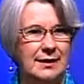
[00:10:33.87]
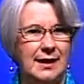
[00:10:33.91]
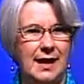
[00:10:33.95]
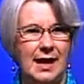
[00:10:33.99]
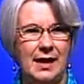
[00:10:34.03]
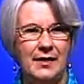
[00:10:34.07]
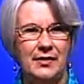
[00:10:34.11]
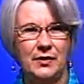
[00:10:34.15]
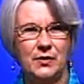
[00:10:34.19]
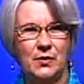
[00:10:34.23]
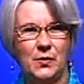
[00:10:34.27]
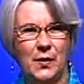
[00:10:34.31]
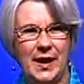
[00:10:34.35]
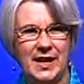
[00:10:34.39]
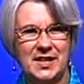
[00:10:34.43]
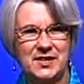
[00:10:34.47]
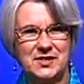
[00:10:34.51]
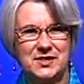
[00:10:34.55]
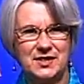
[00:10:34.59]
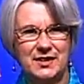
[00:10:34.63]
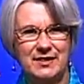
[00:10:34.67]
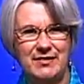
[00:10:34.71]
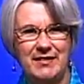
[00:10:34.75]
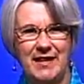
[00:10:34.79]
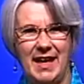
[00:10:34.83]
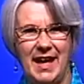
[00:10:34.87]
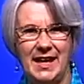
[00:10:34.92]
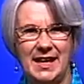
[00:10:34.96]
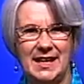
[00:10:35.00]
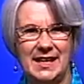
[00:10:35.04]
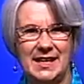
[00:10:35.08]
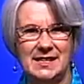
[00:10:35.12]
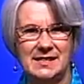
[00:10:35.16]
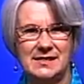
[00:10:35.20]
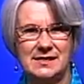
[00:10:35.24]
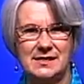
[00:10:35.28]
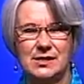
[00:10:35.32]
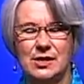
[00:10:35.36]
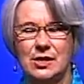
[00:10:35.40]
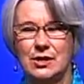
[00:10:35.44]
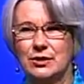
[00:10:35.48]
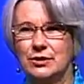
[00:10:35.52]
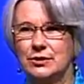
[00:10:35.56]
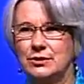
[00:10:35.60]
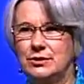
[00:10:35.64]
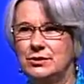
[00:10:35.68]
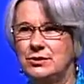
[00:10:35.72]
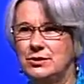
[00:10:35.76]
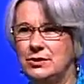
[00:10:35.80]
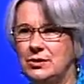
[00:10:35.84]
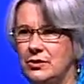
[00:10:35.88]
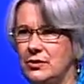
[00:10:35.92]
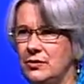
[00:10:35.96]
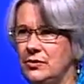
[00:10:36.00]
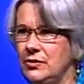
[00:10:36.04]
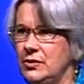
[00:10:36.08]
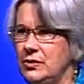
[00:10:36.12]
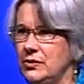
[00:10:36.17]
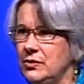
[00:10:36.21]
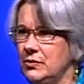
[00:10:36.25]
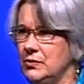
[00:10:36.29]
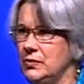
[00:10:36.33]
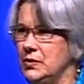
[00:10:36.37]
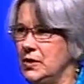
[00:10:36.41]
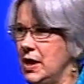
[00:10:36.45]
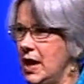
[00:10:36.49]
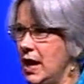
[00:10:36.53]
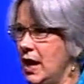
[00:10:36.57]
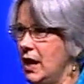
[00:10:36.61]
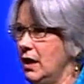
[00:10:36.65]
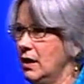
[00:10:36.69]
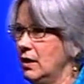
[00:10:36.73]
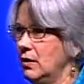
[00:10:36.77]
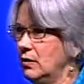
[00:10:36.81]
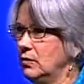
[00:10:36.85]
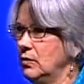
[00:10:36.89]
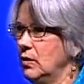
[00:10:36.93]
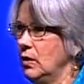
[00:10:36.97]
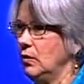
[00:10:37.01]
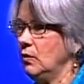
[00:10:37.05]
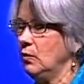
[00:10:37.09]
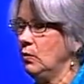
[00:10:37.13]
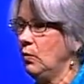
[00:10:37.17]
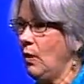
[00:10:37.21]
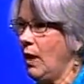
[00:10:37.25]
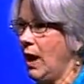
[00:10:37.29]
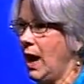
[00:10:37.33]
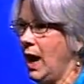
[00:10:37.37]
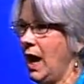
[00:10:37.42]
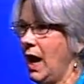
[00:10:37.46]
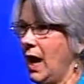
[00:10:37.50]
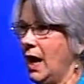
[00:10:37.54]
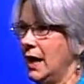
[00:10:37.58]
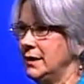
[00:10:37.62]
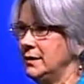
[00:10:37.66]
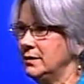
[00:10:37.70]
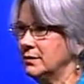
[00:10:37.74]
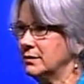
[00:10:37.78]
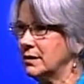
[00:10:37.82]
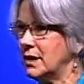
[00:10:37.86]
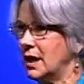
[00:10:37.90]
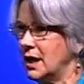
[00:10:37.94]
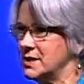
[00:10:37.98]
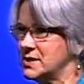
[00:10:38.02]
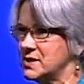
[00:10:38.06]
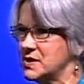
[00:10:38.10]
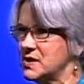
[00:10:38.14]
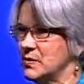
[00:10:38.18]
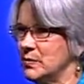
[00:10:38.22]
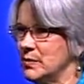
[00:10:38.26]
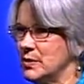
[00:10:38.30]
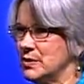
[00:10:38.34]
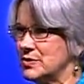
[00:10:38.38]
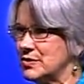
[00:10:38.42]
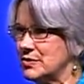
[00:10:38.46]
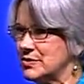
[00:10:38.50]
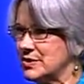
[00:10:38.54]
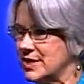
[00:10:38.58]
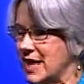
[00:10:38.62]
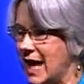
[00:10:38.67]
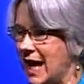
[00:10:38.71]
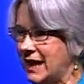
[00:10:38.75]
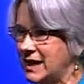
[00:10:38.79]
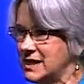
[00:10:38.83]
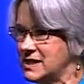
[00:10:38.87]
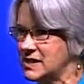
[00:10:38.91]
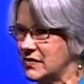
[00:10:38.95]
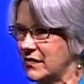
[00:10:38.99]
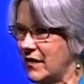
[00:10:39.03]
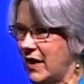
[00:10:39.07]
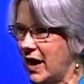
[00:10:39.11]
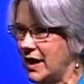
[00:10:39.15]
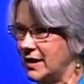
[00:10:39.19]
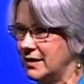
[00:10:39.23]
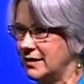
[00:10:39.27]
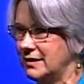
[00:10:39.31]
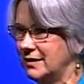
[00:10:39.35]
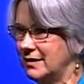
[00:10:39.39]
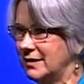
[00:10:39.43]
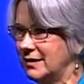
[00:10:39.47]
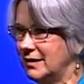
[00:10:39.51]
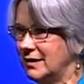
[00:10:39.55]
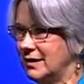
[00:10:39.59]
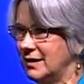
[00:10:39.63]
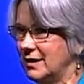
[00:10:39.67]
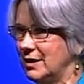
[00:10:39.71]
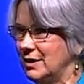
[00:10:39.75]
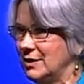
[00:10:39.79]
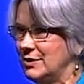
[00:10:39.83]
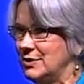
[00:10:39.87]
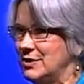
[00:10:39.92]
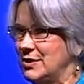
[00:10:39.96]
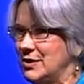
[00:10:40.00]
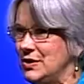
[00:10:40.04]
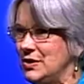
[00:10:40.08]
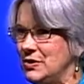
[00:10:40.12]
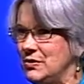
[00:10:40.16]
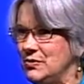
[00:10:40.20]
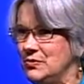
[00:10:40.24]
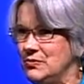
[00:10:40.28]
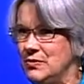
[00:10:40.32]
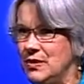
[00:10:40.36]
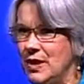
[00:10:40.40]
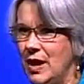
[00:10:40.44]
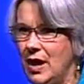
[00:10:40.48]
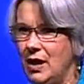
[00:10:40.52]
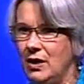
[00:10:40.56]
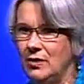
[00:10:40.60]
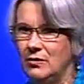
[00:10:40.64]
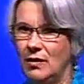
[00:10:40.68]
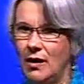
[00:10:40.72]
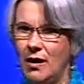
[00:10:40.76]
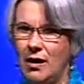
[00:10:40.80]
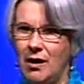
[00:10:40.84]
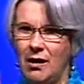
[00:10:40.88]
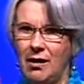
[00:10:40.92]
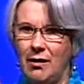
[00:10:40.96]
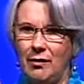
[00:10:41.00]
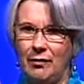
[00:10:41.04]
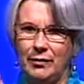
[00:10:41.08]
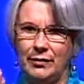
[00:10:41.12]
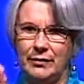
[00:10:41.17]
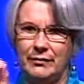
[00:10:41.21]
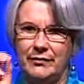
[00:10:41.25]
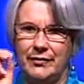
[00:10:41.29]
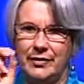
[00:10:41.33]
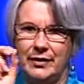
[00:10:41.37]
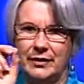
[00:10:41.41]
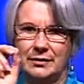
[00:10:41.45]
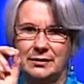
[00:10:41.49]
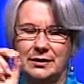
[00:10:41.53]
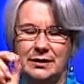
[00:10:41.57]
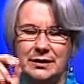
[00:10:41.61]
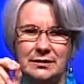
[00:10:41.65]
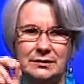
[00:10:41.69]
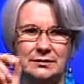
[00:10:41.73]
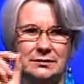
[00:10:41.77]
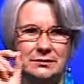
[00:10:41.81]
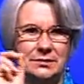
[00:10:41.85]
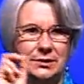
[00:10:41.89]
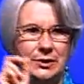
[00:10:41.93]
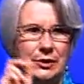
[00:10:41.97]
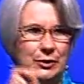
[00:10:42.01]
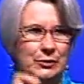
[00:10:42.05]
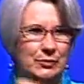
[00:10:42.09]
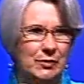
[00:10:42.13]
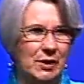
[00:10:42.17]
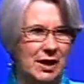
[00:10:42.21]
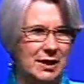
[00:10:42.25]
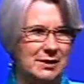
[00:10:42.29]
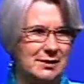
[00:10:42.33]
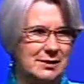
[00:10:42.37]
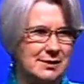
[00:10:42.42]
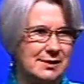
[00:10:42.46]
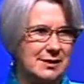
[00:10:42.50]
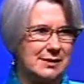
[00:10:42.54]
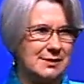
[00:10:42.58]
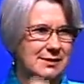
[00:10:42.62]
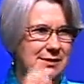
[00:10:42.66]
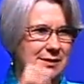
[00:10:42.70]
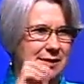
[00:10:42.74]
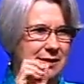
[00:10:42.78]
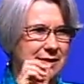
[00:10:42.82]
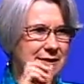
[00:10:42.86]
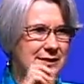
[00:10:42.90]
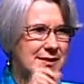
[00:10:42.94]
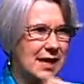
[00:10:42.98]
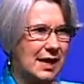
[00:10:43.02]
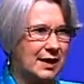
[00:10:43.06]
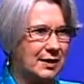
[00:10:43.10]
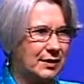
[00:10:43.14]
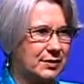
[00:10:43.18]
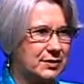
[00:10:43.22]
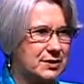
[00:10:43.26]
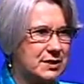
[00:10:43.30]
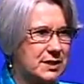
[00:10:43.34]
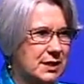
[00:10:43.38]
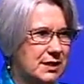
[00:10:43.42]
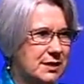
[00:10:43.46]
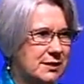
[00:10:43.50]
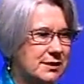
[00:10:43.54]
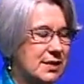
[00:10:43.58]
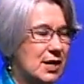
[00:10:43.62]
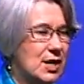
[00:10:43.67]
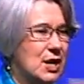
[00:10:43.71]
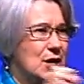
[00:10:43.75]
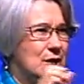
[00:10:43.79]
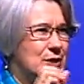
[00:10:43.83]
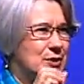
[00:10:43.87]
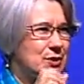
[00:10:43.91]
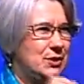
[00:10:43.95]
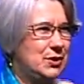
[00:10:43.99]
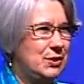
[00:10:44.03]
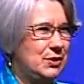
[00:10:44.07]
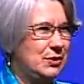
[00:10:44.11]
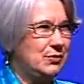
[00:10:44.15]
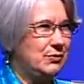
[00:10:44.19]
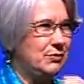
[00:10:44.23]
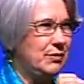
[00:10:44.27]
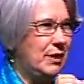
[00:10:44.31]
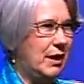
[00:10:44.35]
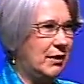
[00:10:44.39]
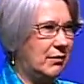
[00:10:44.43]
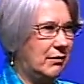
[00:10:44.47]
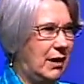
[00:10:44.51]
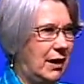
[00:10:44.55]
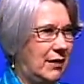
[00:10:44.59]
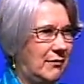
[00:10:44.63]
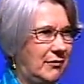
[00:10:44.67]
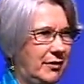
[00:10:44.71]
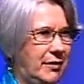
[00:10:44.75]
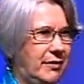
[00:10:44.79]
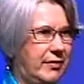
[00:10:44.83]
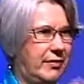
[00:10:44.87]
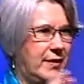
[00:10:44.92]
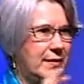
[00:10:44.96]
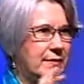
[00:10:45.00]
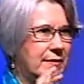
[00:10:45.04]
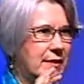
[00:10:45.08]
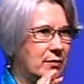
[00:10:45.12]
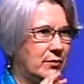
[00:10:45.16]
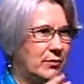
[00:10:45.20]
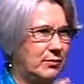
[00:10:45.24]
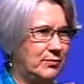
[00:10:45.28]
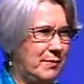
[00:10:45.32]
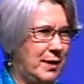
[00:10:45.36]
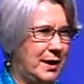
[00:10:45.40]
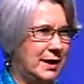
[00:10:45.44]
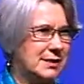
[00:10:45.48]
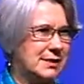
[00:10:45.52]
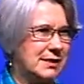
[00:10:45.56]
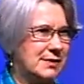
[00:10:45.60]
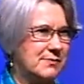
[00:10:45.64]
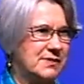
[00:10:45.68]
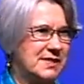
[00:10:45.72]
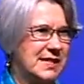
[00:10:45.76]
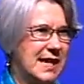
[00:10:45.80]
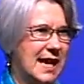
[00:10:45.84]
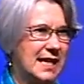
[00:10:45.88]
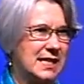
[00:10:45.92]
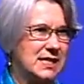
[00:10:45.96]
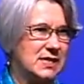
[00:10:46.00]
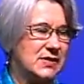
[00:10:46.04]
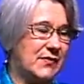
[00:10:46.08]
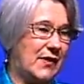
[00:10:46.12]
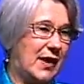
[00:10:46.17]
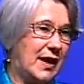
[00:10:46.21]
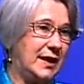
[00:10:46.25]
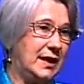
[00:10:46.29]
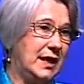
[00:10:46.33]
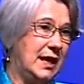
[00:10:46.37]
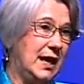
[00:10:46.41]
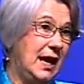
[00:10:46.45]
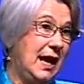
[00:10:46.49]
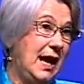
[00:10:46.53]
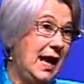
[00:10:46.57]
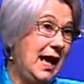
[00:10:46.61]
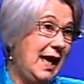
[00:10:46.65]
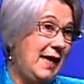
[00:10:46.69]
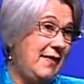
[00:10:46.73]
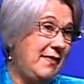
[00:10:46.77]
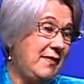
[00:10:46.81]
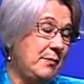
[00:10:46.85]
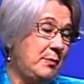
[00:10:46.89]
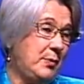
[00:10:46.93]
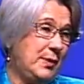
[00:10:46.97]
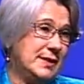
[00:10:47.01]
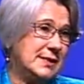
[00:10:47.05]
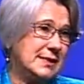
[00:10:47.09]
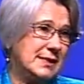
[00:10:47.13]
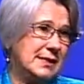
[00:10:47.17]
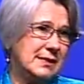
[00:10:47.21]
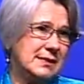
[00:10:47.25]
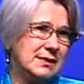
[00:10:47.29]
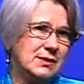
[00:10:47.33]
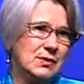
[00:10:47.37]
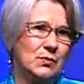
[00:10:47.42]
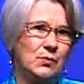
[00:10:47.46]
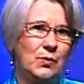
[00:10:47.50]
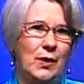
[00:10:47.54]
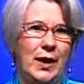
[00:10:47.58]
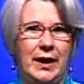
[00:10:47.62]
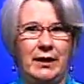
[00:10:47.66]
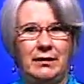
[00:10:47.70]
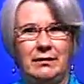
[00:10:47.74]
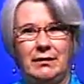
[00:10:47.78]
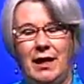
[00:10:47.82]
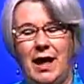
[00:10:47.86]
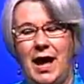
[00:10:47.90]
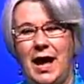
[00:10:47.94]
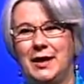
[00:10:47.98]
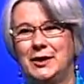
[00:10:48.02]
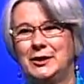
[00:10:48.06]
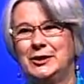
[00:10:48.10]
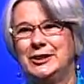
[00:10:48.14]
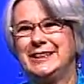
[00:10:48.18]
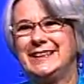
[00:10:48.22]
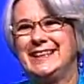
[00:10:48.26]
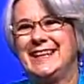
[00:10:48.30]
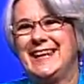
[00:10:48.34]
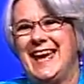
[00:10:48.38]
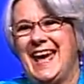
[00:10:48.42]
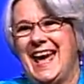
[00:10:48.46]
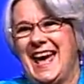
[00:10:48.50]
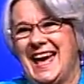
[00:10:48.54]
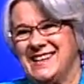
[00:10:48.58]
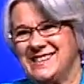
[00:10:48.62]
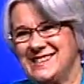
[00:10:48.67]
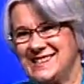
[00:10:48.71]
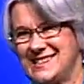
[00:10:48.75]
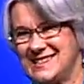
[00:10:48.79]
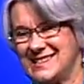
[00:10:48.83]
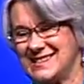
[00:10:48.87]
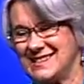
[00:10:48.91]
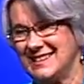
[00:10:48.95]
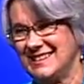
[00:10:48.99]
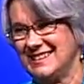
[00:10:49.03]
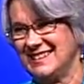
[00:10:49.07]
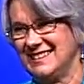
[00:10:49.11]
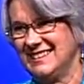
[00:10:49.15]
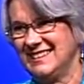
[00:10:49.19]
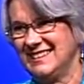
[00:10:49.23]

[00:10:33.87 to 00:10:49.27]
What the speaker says: Now, the question then is, do you know why your customers are satisfied? Do you know all of the little nuances, the subtleties? Do you know everything that makes them satisfied? And the president said, well, I could guess.